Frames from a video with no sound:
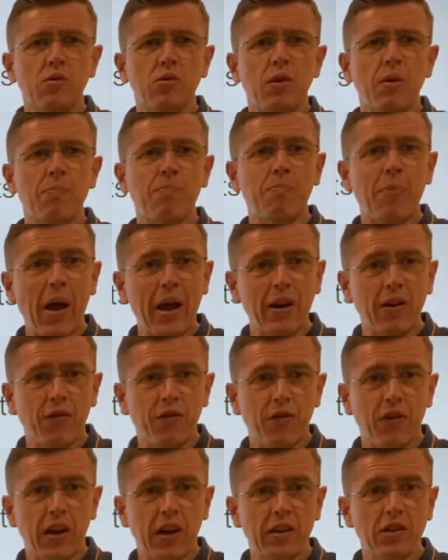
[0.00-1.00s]
the
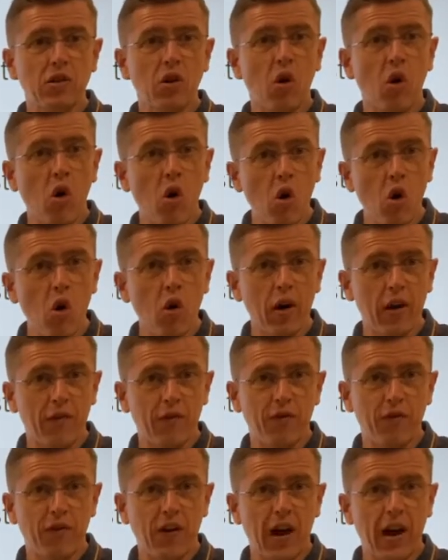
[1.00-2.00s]
benefit, or in
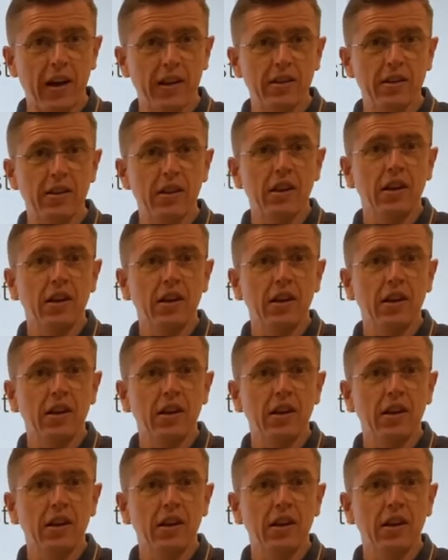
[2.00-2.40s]
fact,